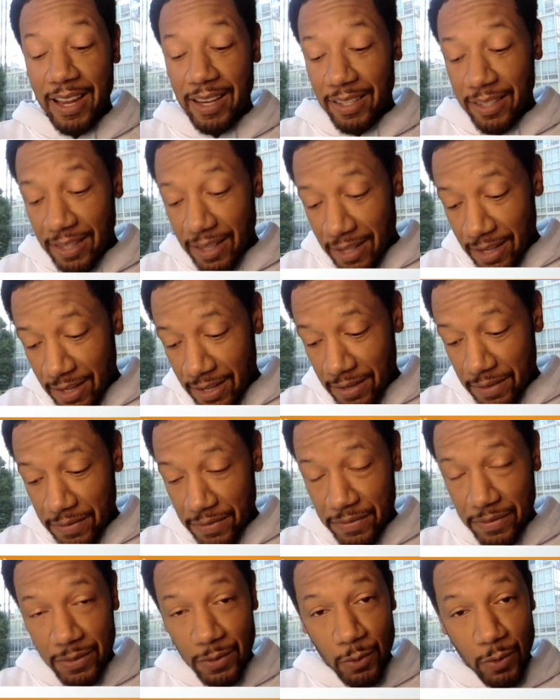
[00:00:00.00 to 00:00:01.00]
love
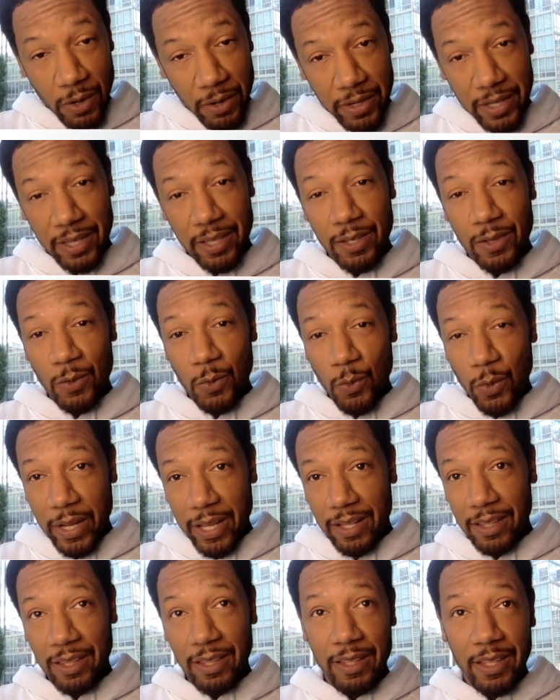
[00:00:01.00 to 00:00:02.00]
working
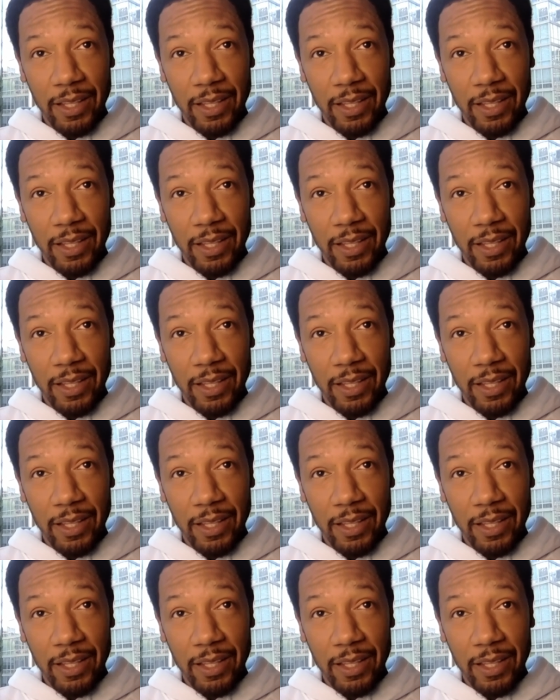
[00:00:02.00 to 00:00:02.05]
with